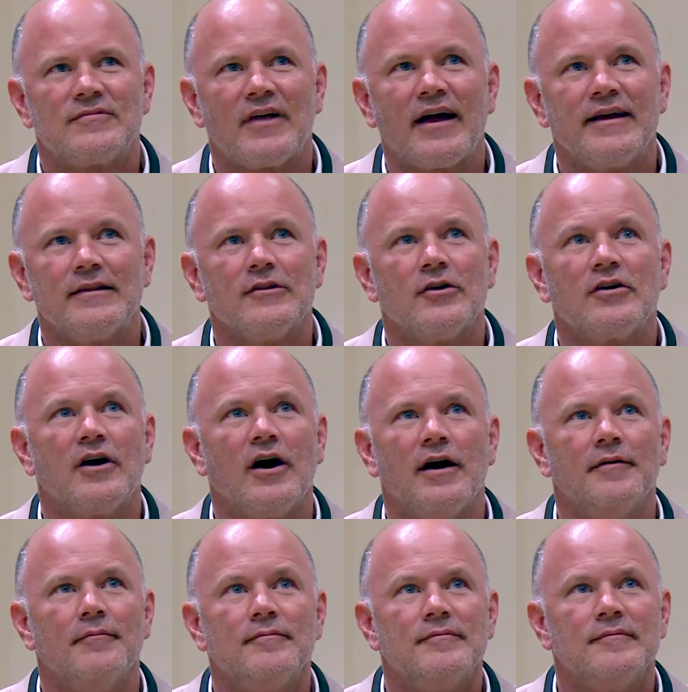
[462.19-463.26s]
tight look
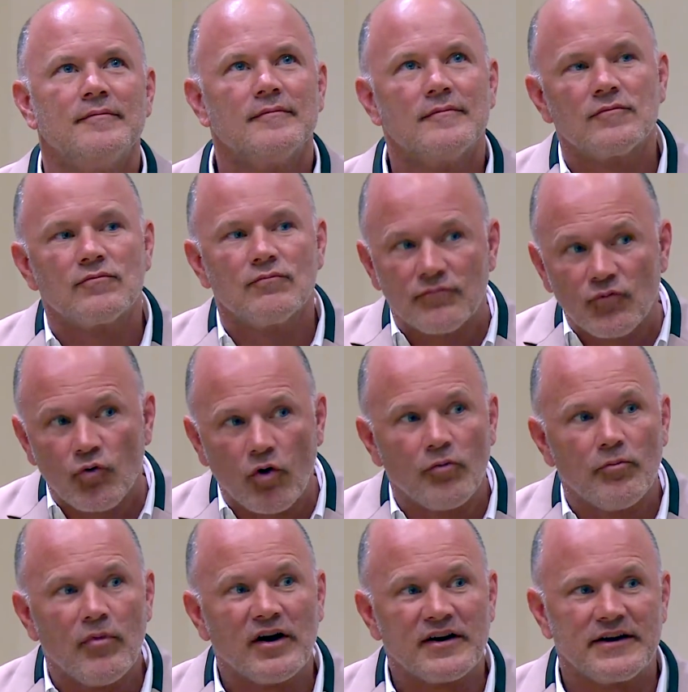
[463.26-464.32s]
on,
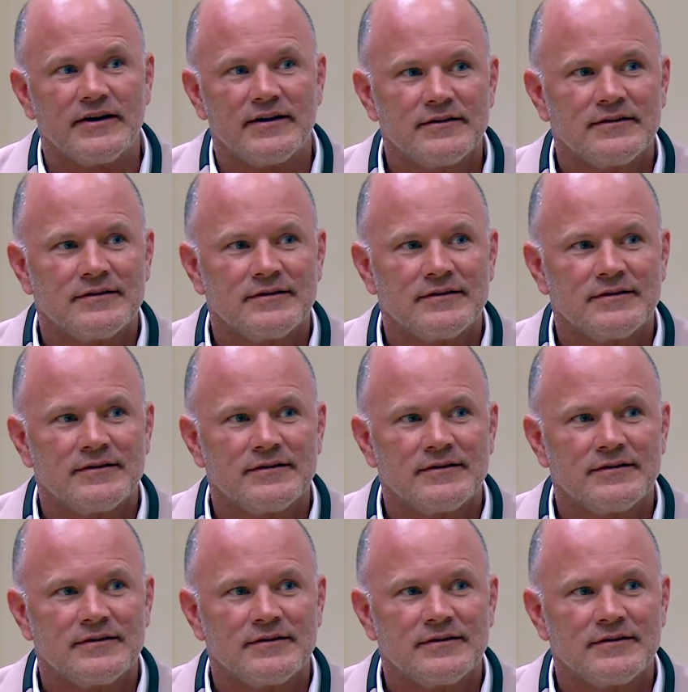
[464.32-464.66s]
quote, money.